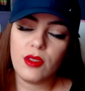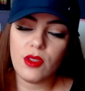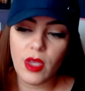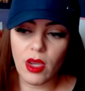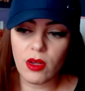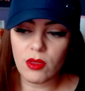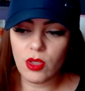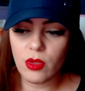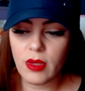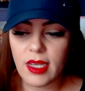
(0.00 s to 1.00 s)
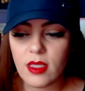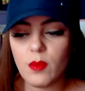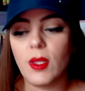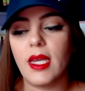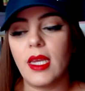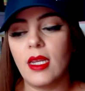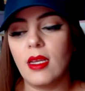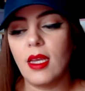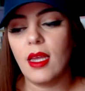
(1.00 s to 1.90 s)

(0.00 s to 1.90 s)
So here to explain